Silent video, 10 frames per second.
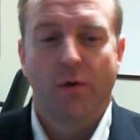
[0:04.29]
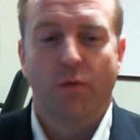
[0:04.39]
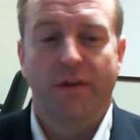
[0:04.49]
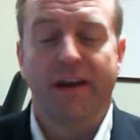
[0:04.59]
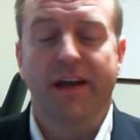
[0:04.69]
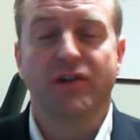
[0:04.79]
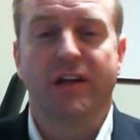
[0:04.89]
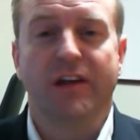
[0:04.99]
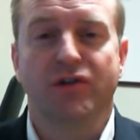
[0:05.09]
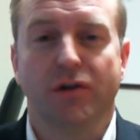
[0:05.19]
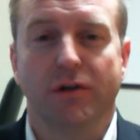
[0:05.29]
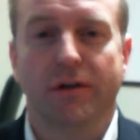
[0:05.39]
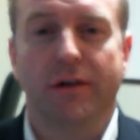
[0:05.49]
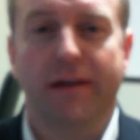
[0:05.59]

with an educational